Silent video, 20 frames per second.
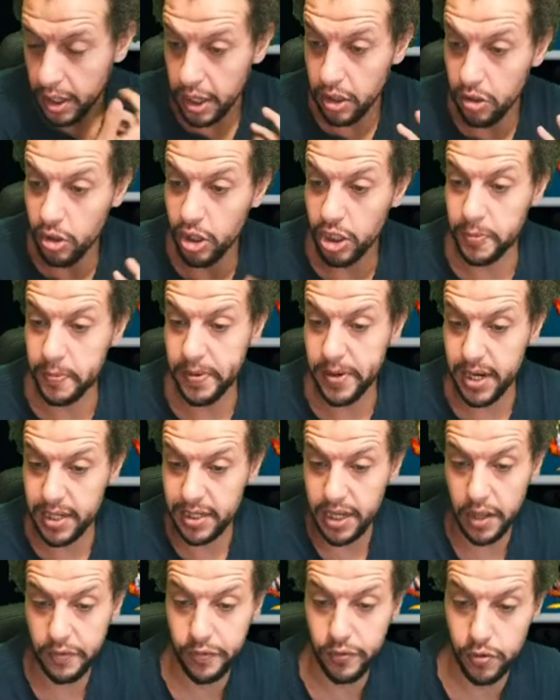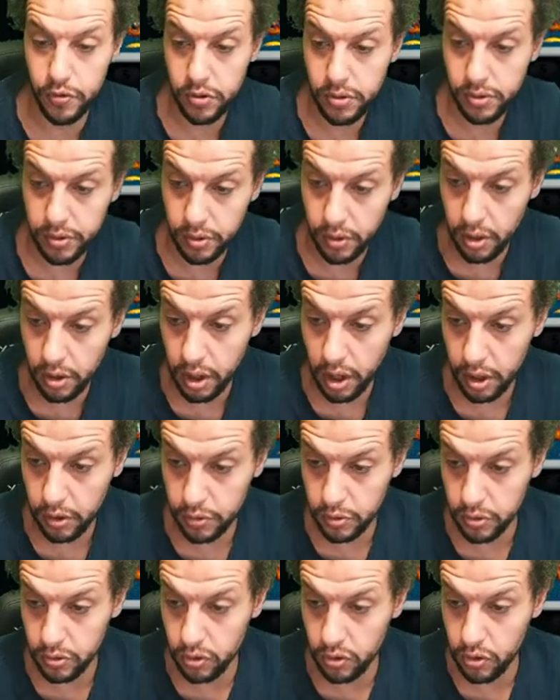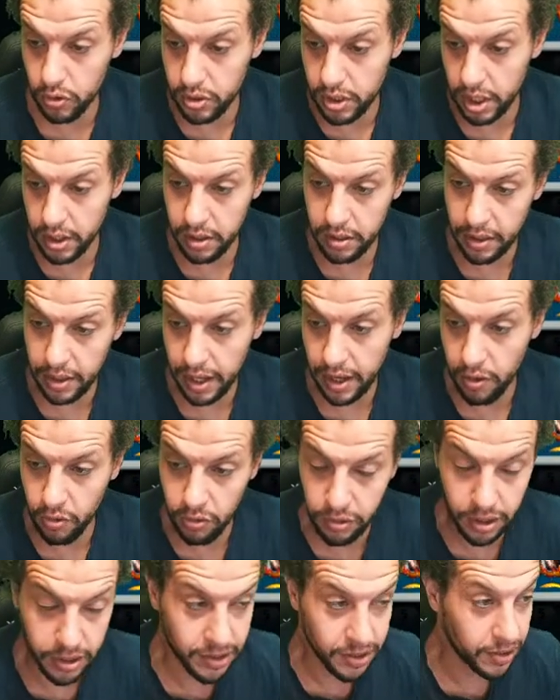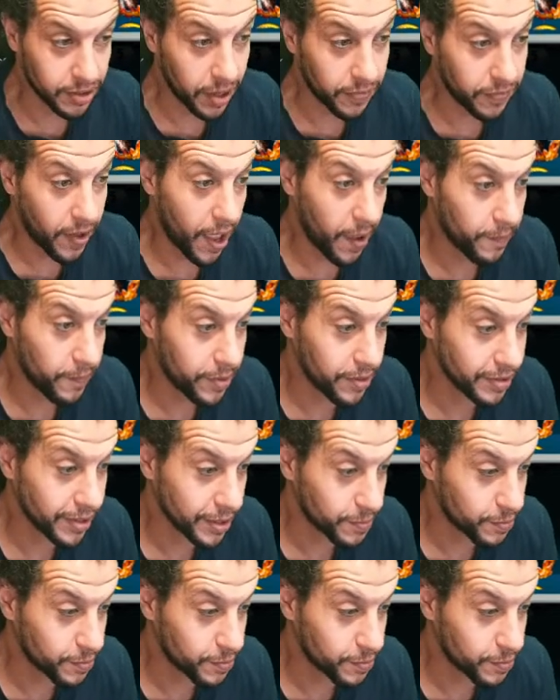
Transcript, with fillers: You know, it's pretty sad for Uso now. Like, Usuno goes there and they, all this stuff happens.